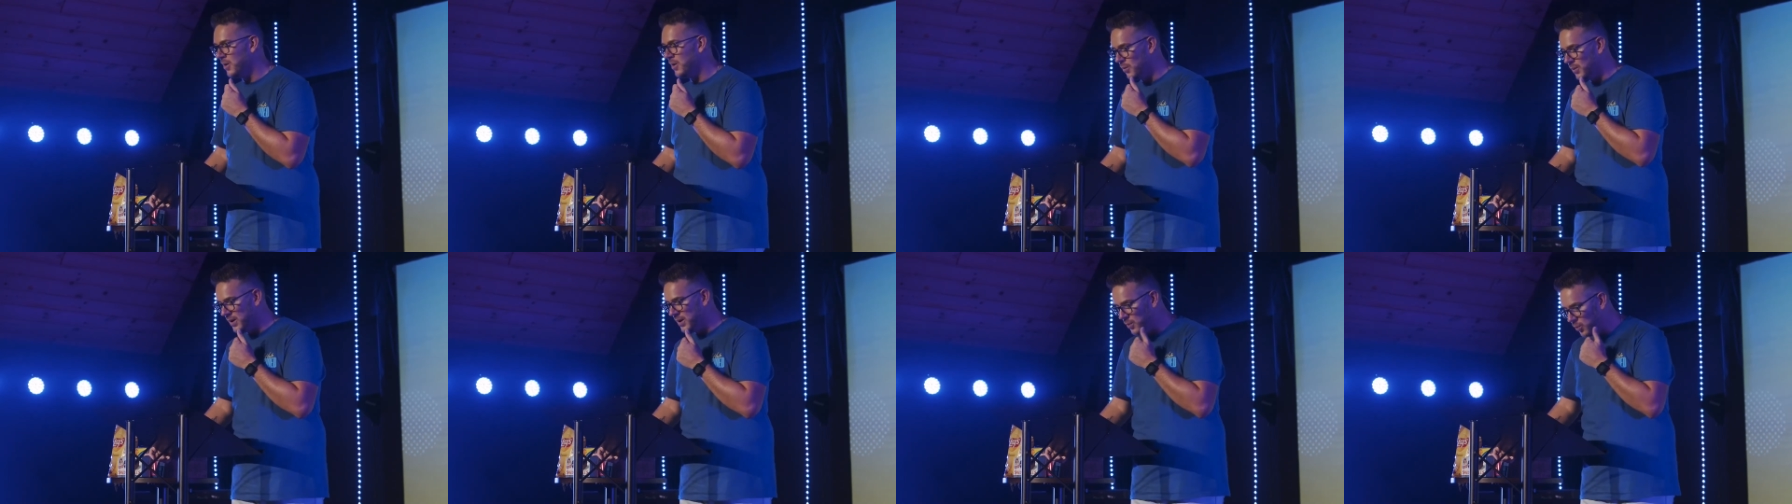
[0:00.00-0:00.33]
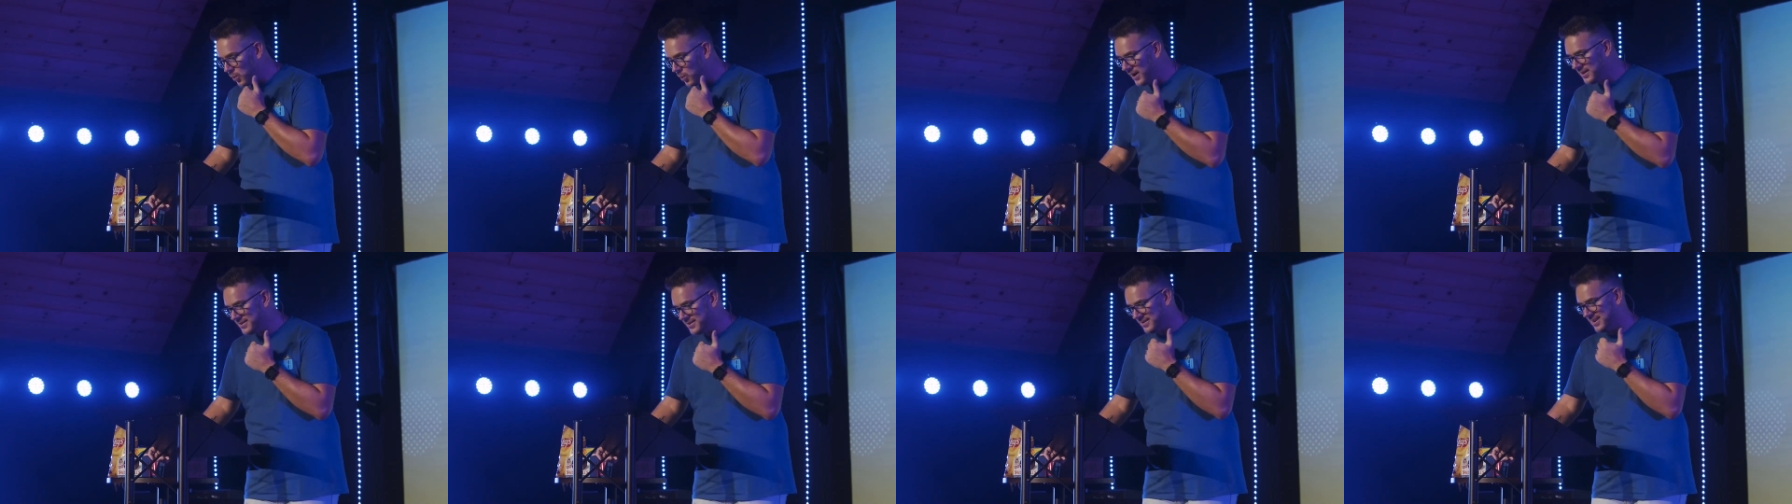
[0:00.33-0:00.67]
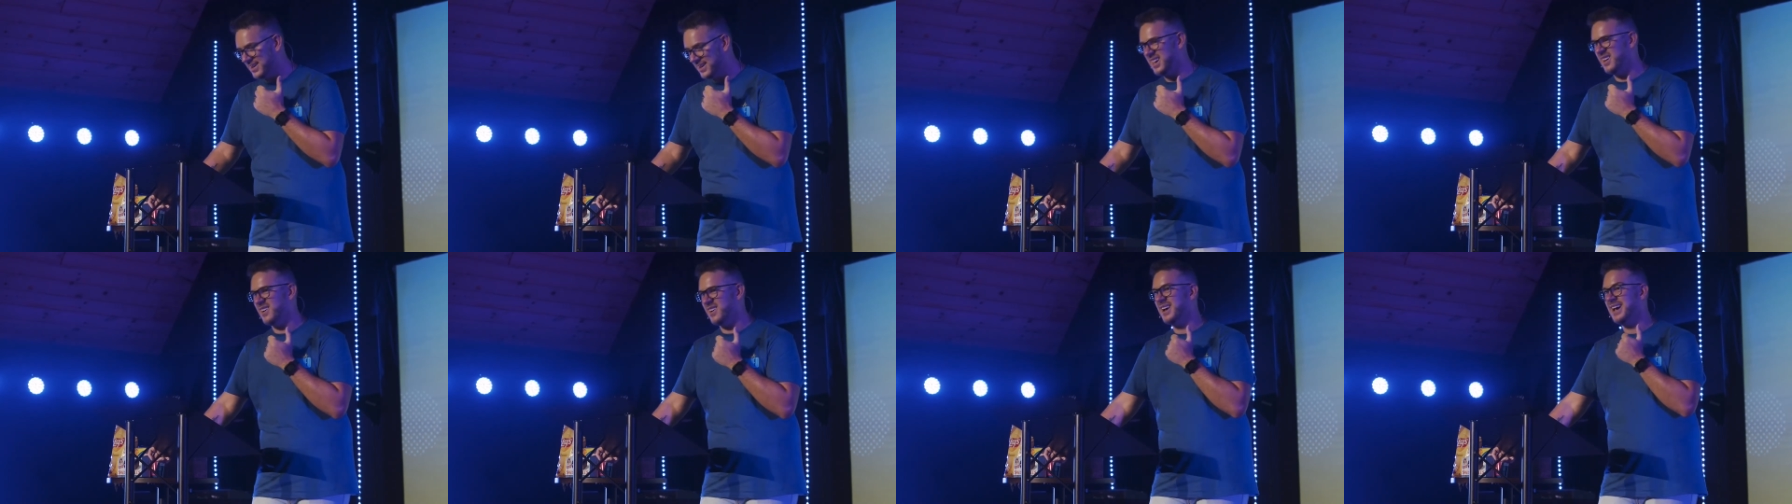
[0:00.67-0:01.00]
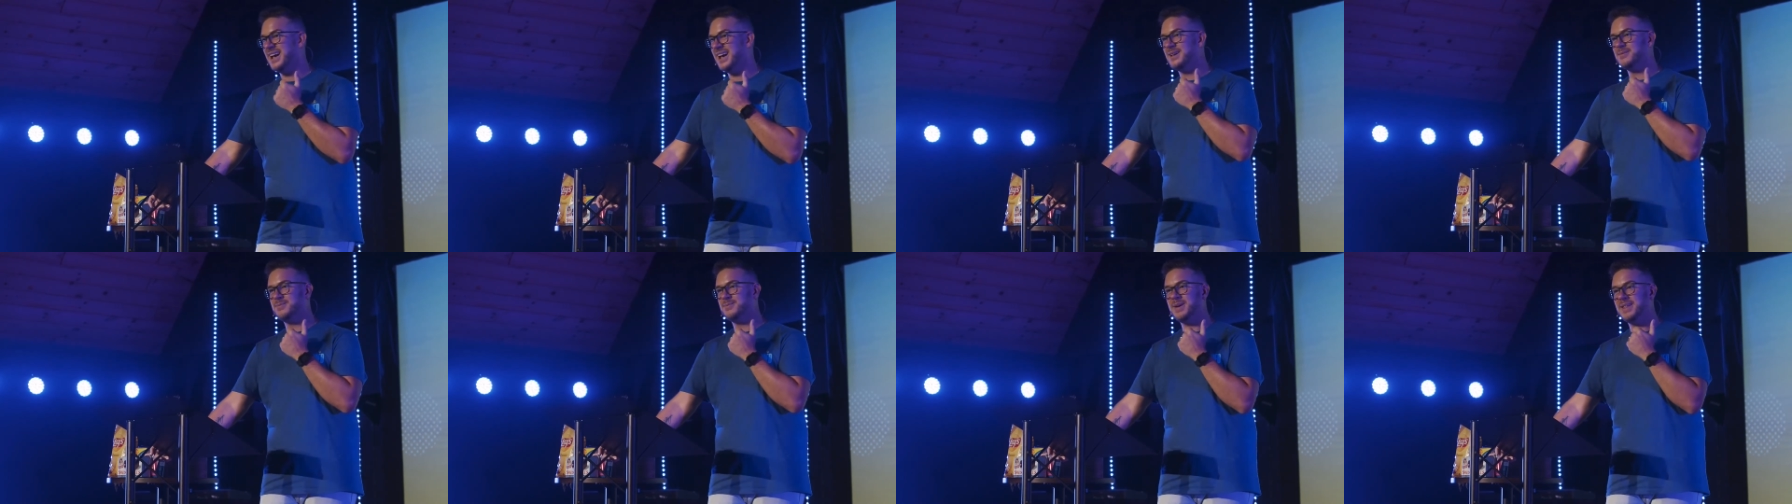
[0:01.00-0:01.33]
we want to hear.
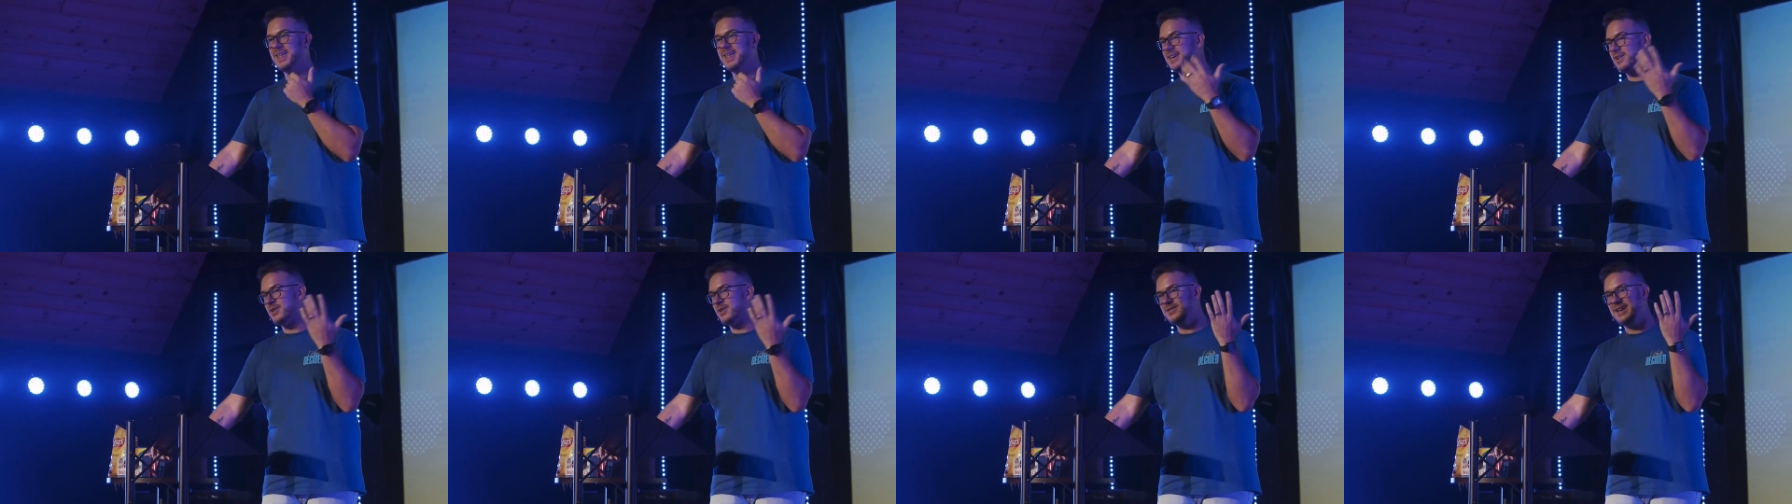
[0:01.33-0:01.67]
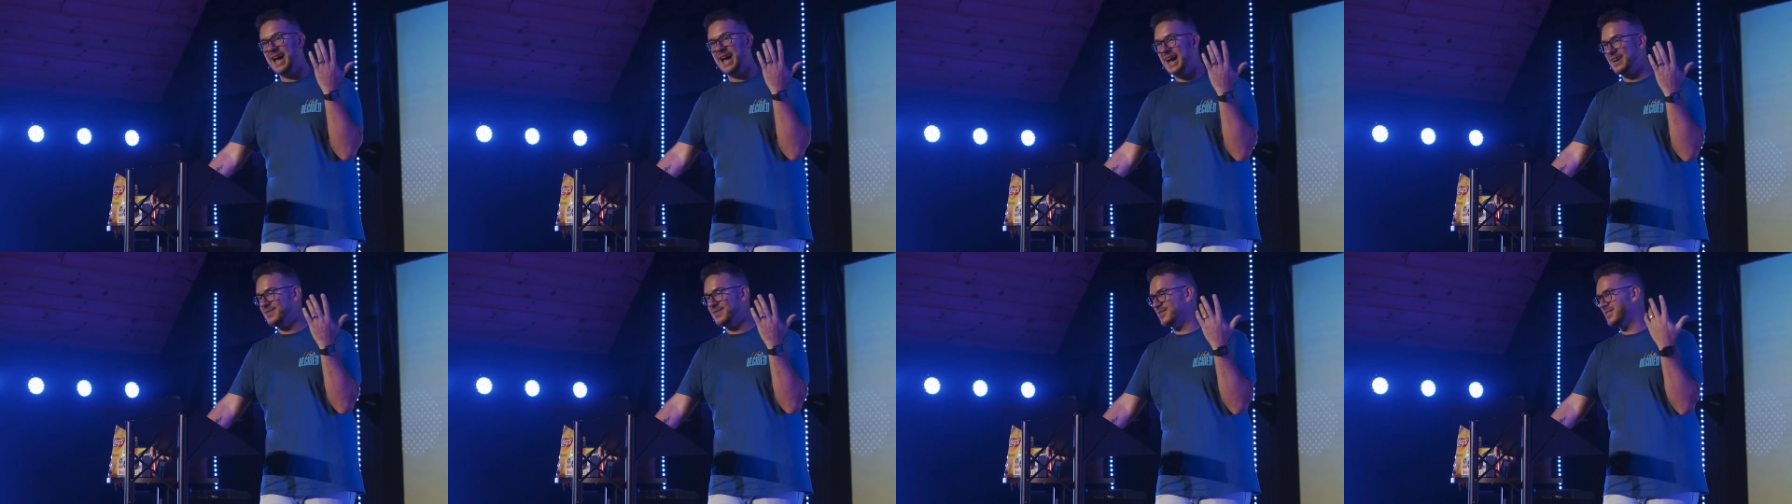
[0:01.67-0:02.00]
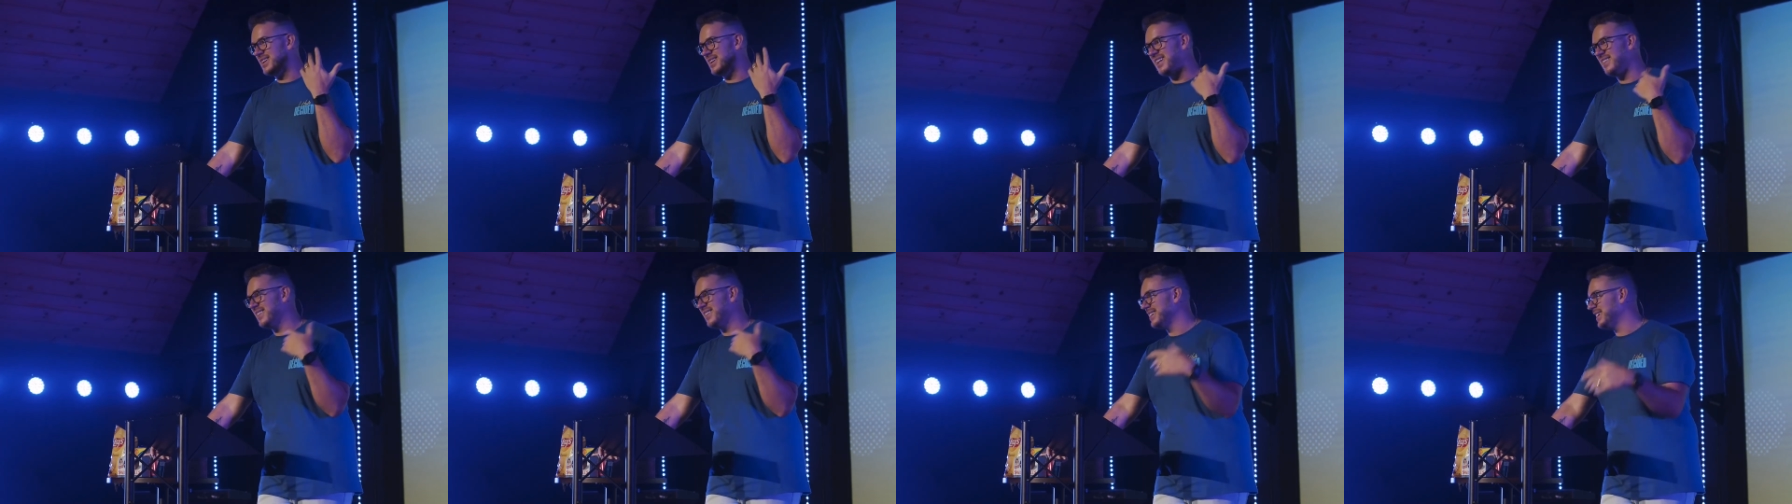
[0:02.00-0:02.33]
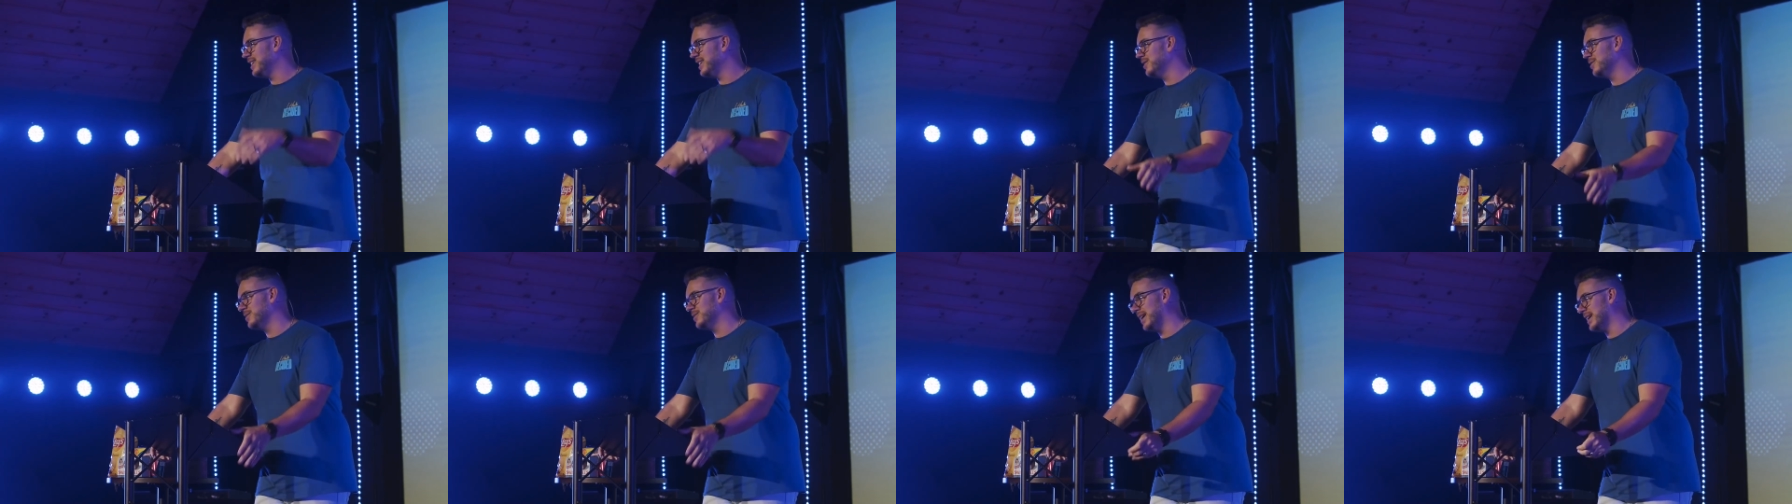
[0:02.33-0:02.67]
It'd be like your doctor telling
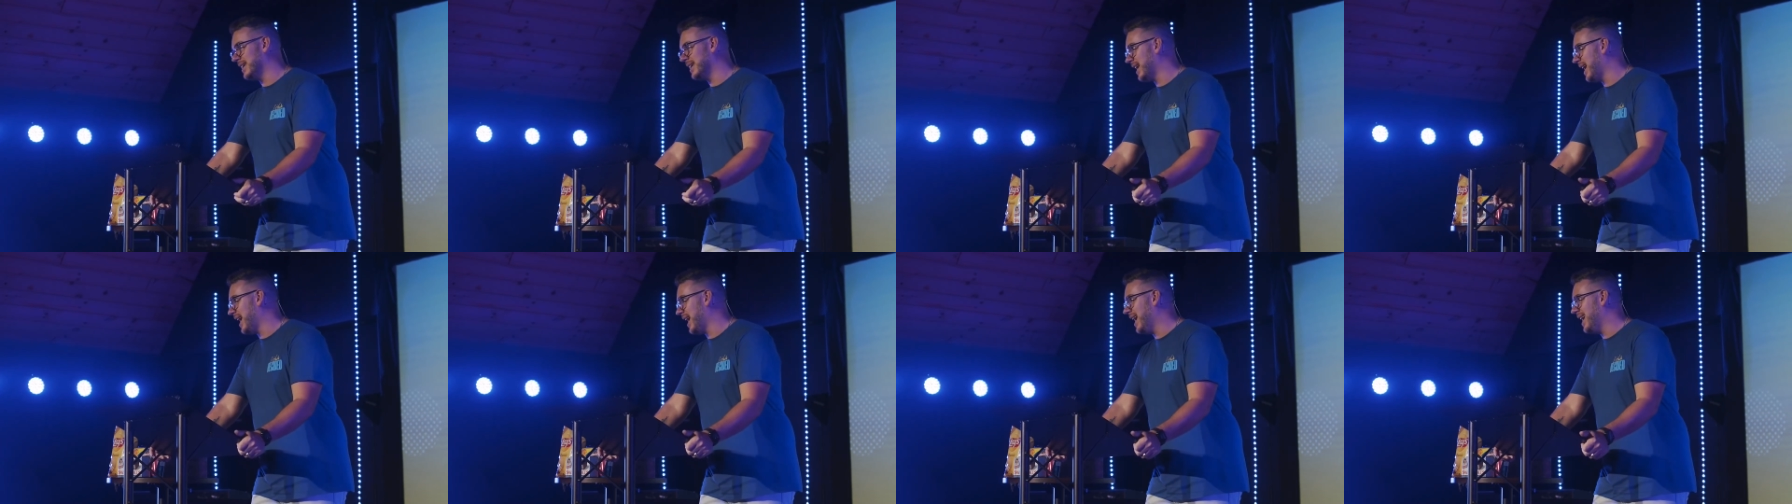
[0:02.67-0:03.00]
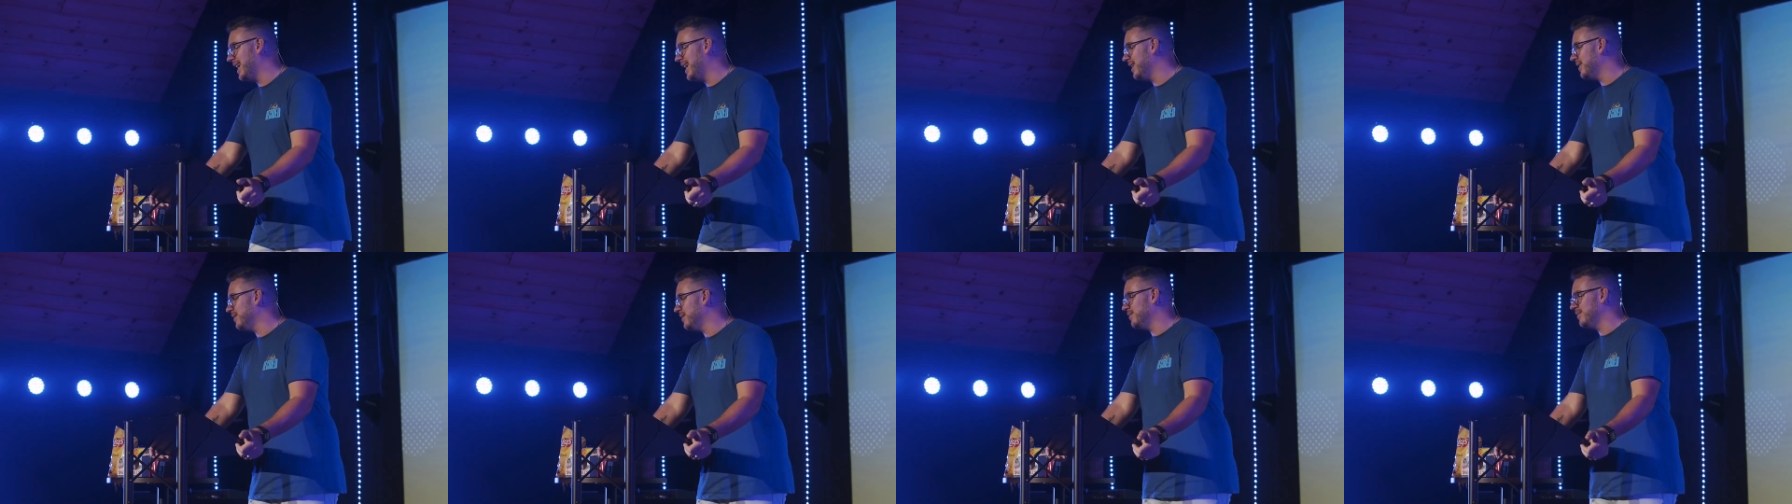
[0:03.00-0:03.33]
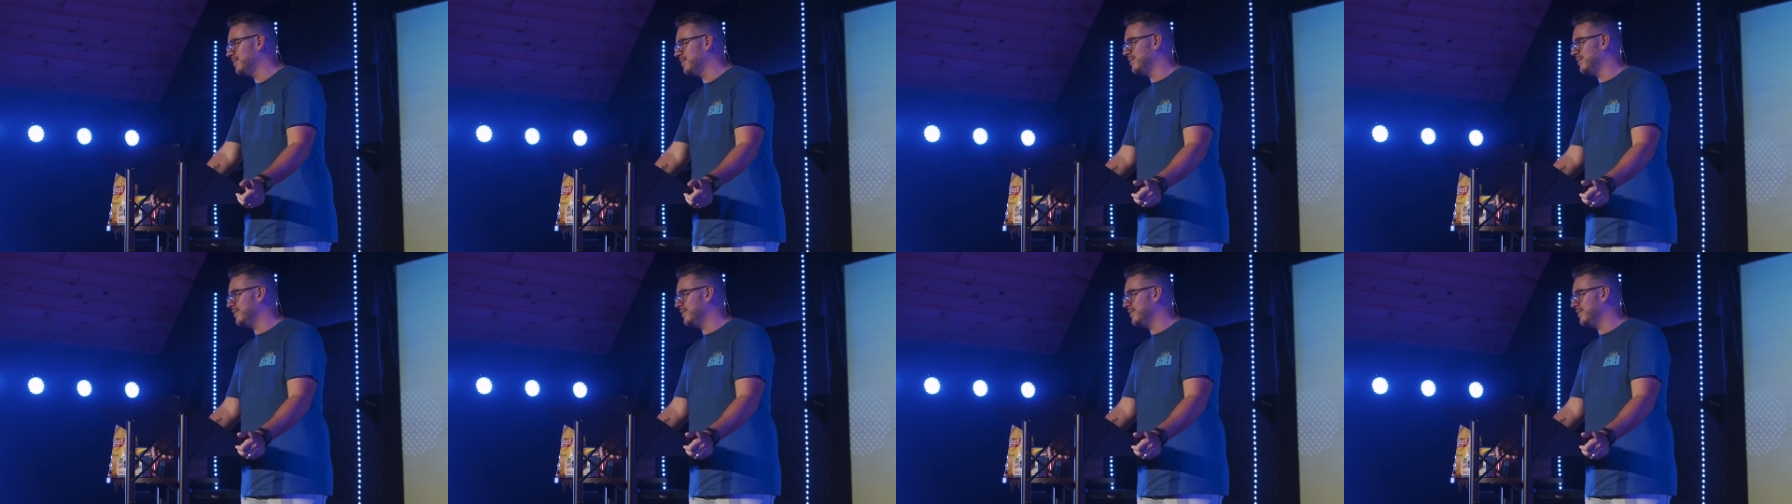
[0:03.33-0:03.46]
you, like, hey,